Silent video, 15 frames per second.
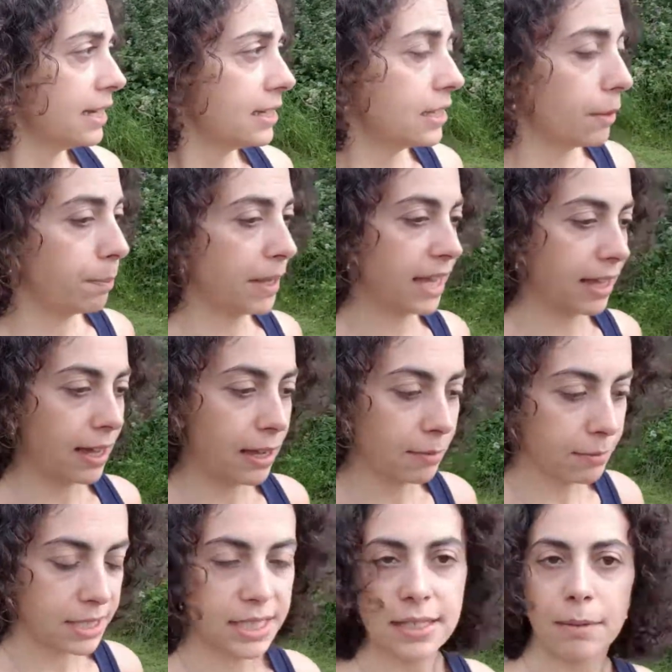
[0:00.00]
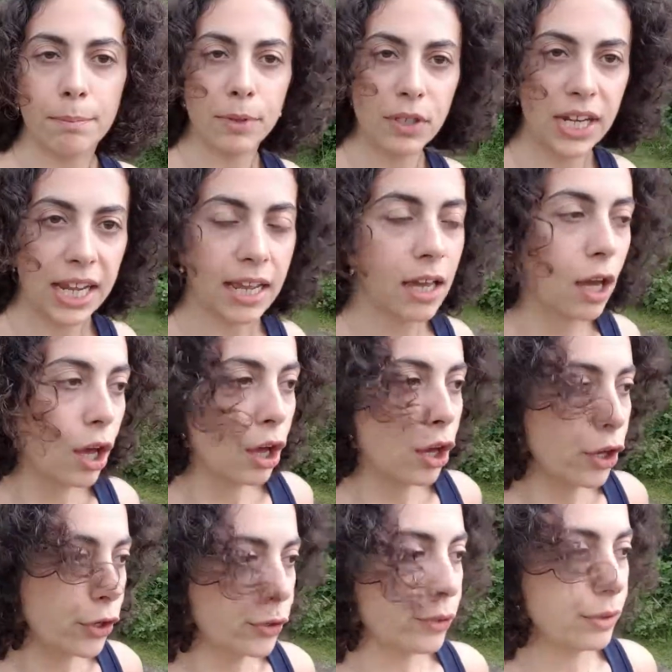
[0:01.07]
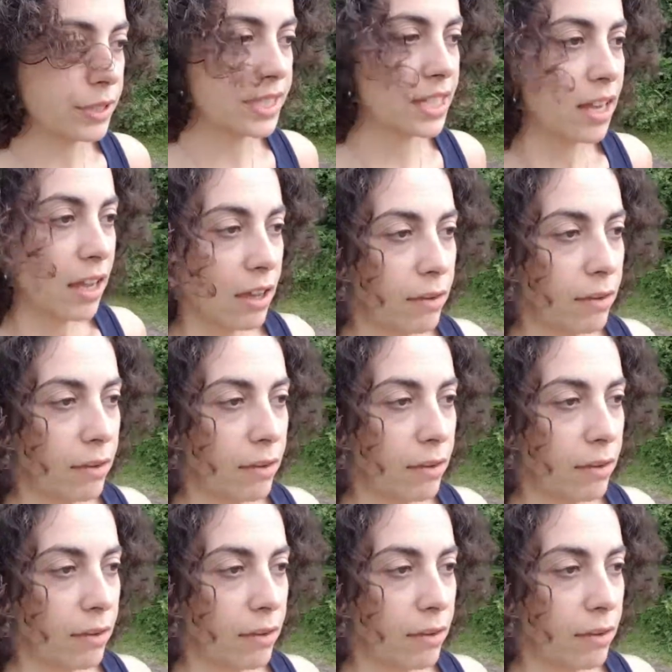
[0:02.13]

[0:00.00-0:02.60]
to become somebody who's